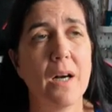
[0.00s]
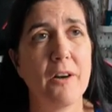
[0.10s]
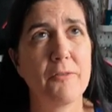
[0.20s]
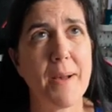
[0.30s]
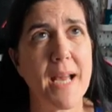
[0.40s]

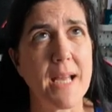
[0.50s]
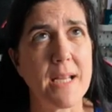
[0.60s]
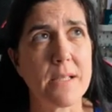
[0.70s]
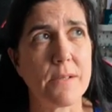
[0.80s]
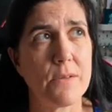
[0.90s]
I've
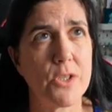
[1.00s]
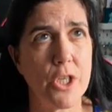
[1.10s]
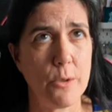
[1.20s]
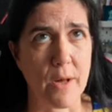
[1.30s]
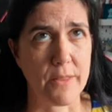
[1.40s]
made
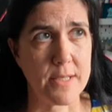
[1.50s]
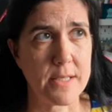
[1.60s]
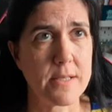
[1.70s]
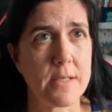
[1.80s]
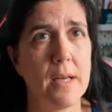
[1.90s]
2
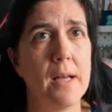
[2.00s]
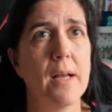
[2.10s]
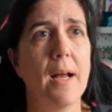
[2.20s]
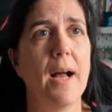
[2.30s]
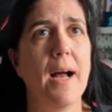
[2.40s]
others,
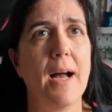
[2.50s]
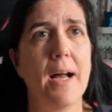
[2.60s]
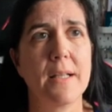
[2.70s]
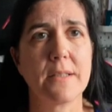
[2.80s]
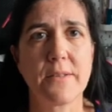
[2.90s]

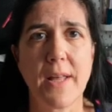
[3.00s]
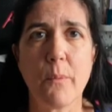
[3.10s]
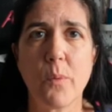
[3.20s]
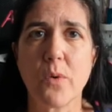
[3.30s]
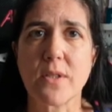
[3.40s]
and
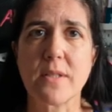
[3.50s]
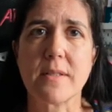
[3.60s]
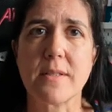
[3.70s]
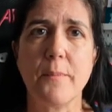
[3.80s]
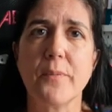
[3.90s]
that was
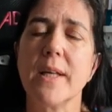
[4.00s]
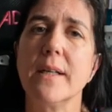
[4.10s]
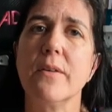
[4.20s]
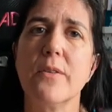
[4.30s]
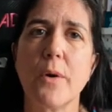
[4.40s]

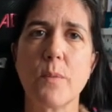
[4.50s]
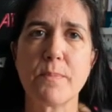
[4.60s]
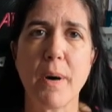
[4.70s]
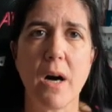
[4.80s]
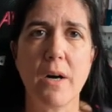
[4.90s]
something that was
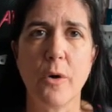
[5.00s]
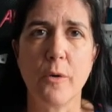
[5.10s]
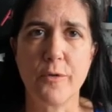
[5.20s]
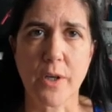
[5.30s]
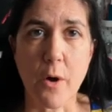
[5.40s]
part
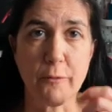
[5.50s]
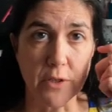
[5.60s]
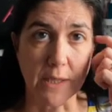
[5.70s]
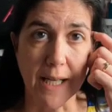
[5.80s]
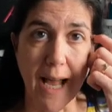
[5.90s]
of the
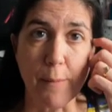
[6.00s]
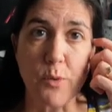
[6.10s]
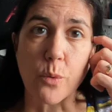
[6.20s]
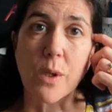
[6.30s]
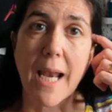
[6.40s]
Confident
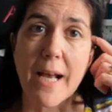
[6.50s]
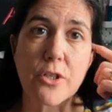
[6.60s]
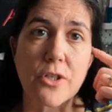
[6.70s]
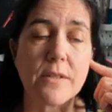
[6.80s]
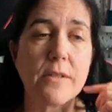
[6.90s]
Capsule
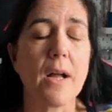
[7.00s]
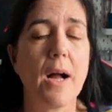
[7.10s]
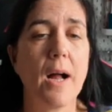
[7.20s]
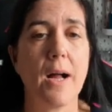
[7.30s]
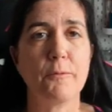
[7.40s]
collection
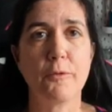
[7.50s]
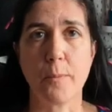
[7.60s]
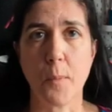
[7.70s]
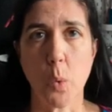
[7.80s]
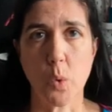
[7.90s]

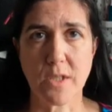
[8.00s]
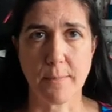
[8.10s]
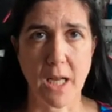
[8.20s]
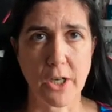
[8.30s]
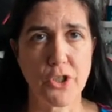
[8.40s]
from
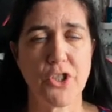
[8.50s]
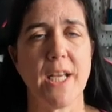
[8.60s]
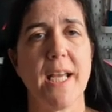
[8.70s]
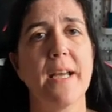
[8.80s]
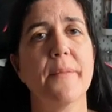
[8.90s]
autumn last
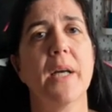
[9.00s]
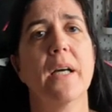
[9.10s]
year.